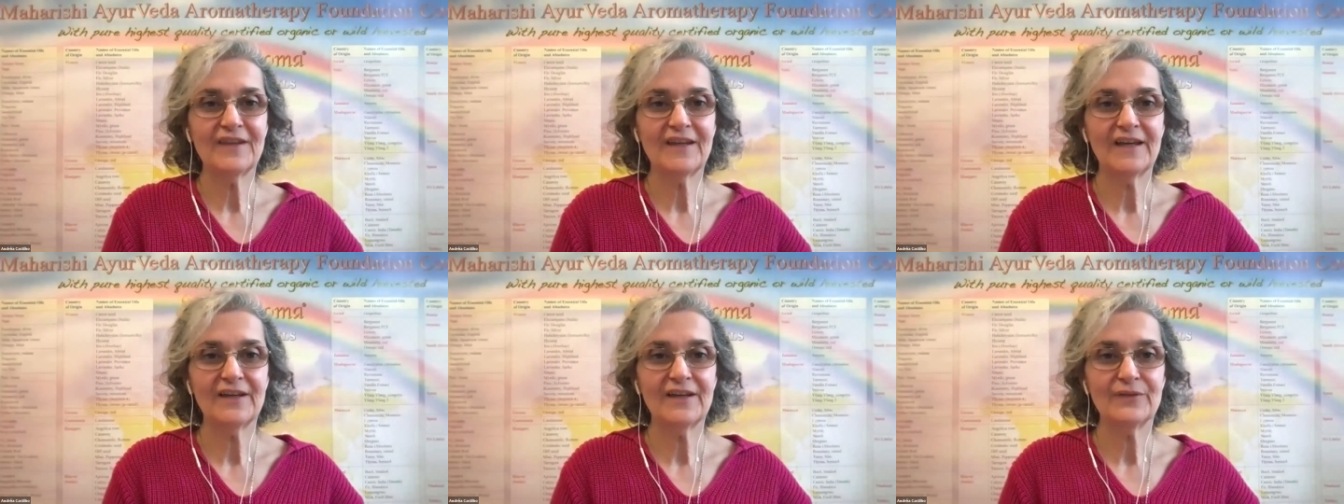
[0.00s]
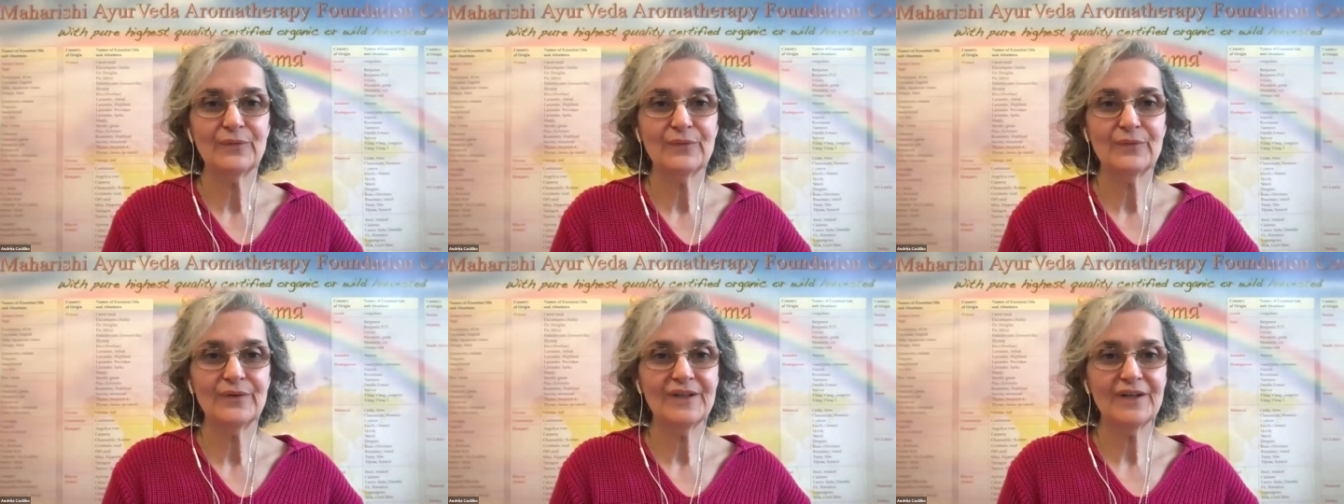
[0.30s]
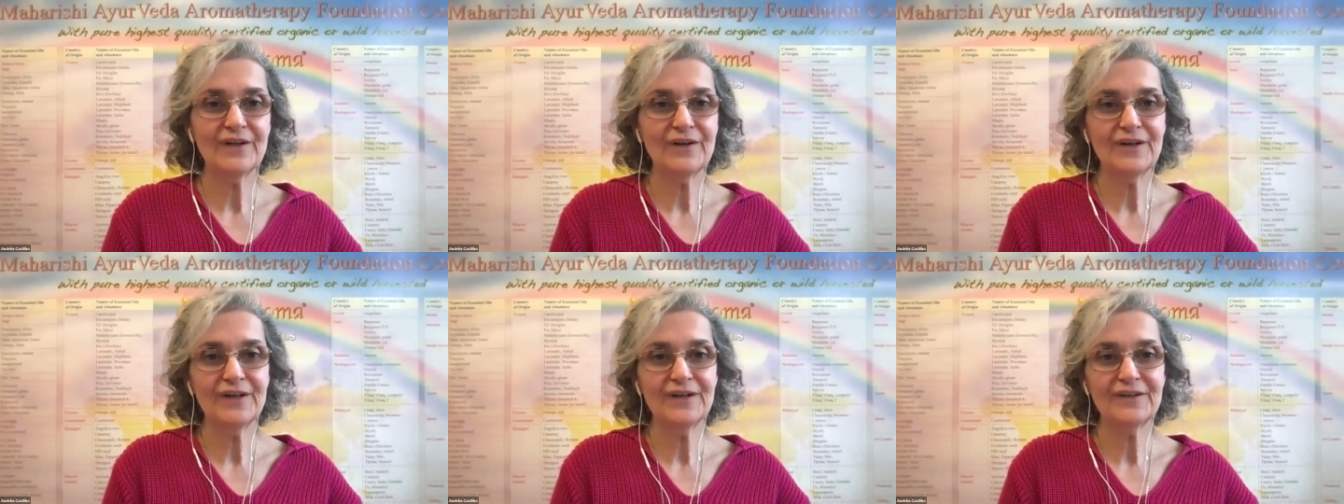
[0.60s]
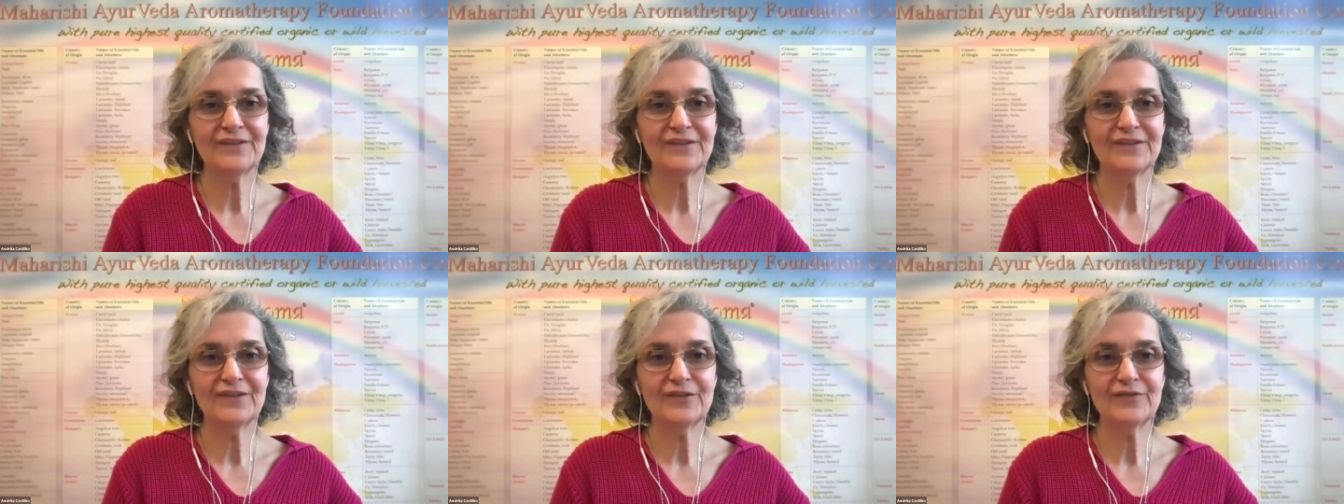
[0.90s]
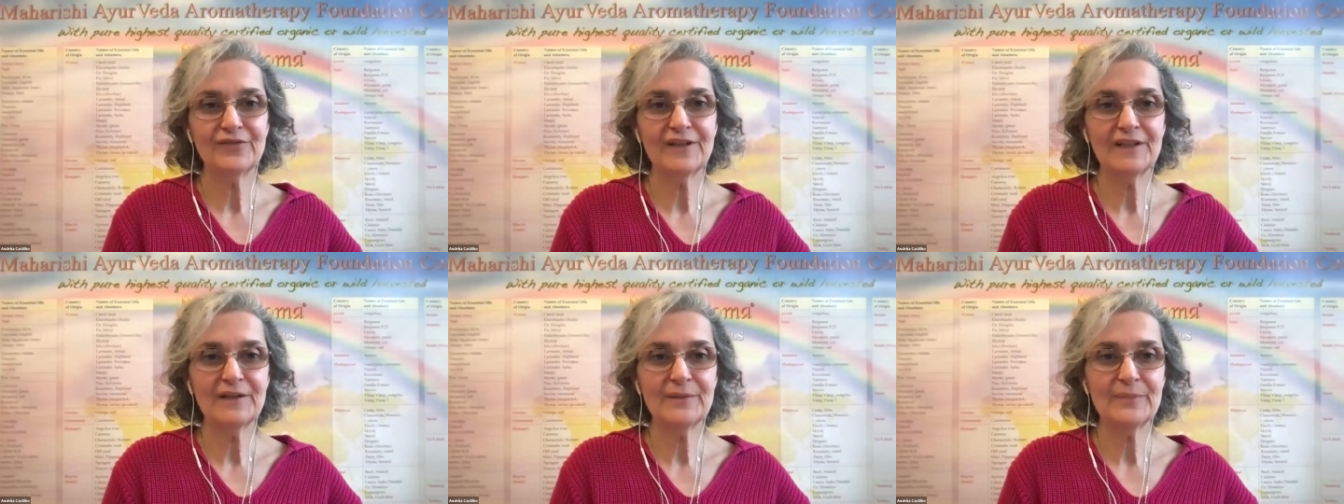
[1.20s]
that we are
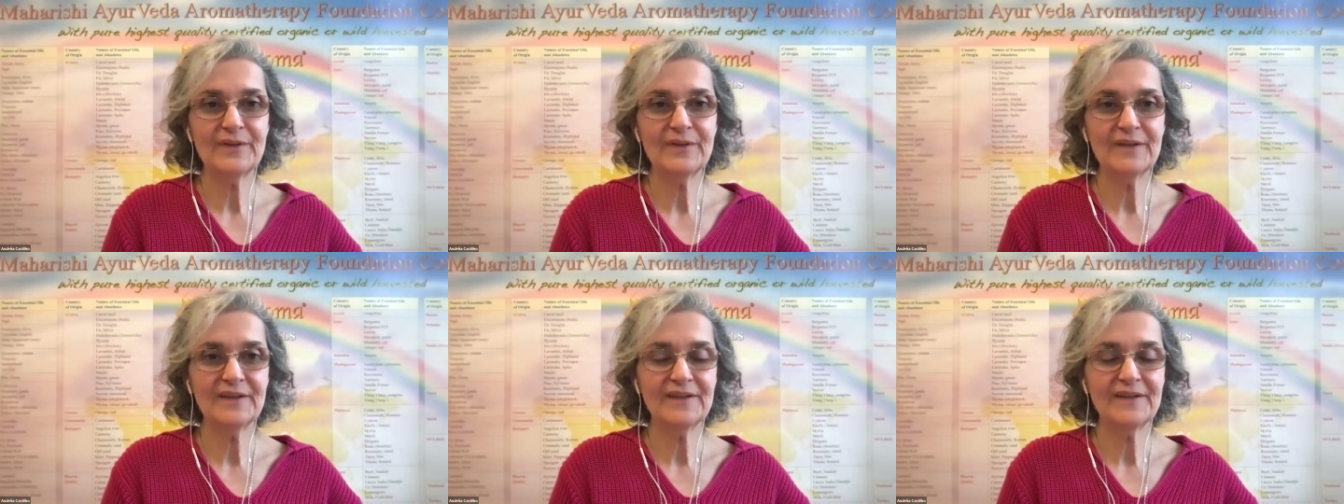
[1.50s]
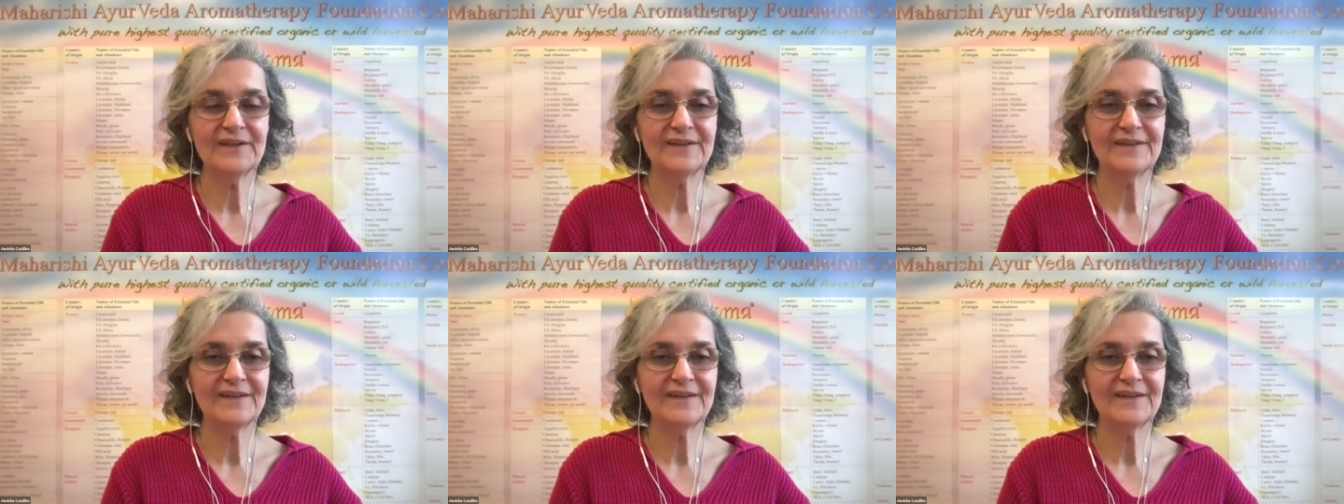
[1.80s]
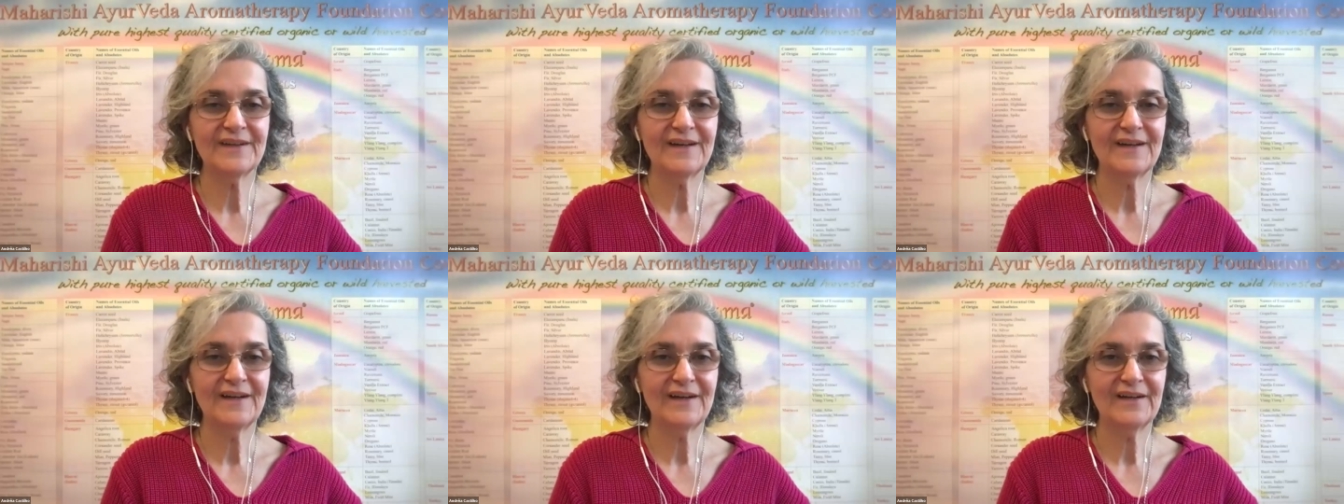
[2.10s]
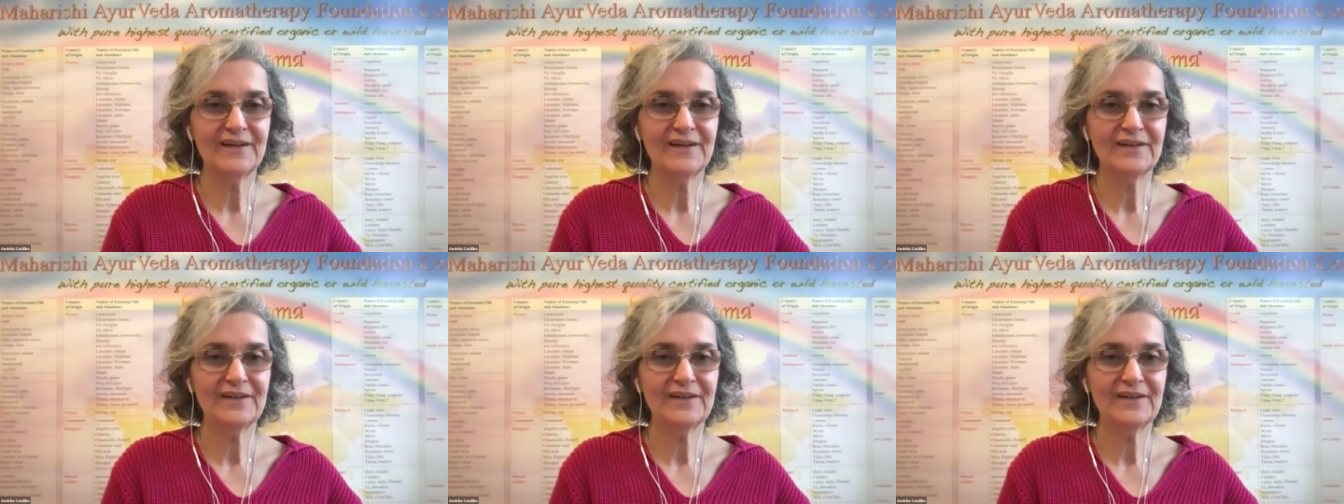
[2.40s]
developing